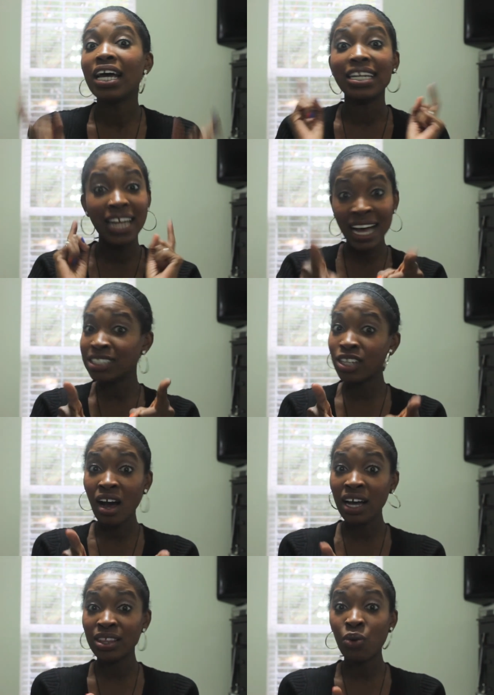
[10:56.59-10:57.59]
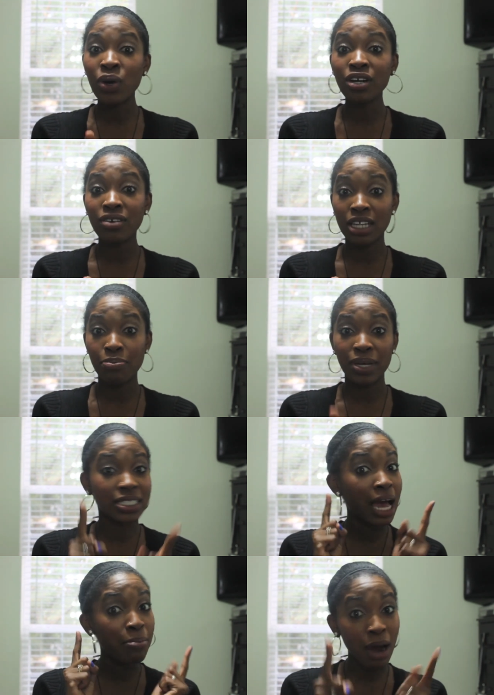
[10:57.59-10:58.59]
Not dogging the Winter
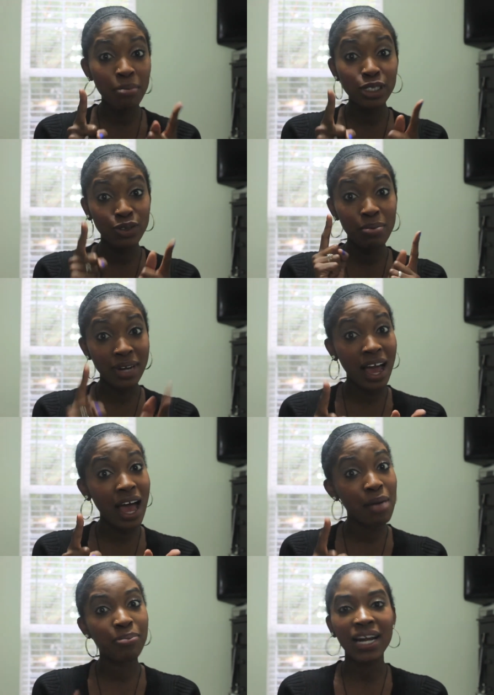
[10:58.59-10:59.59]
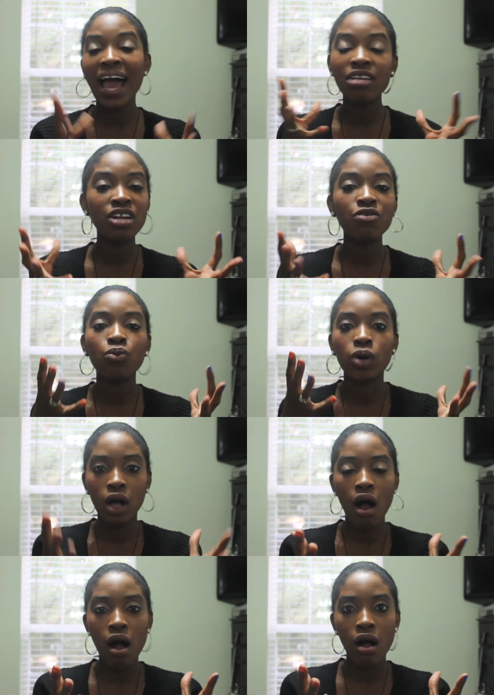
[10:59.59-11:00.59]
Olympics. I promise you I'm not. But I don't even
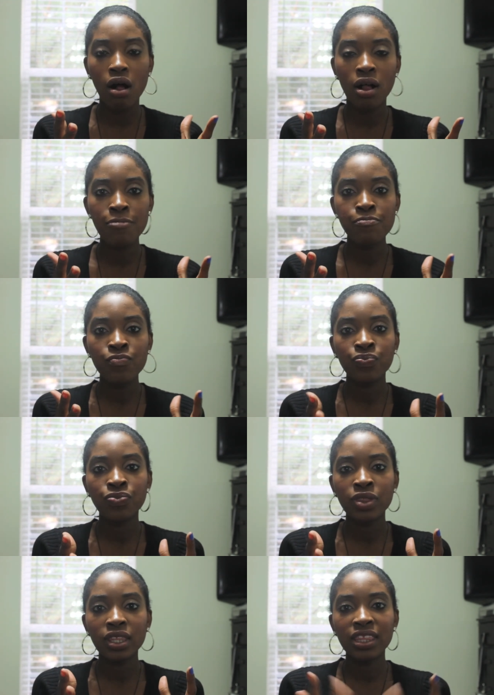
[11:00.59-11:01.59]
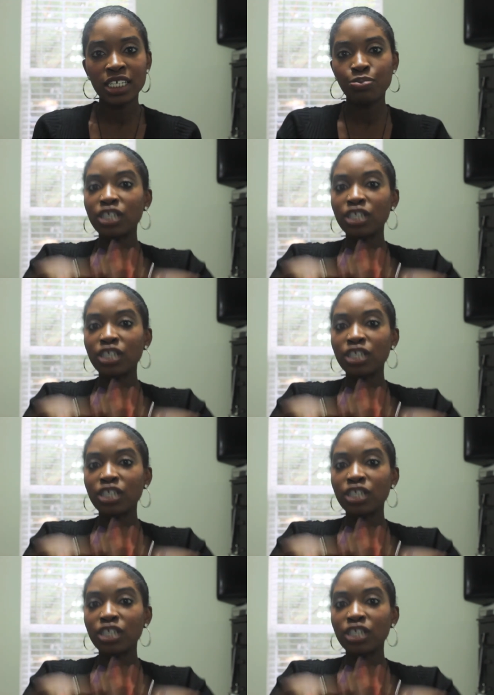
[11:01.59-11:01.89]
recall this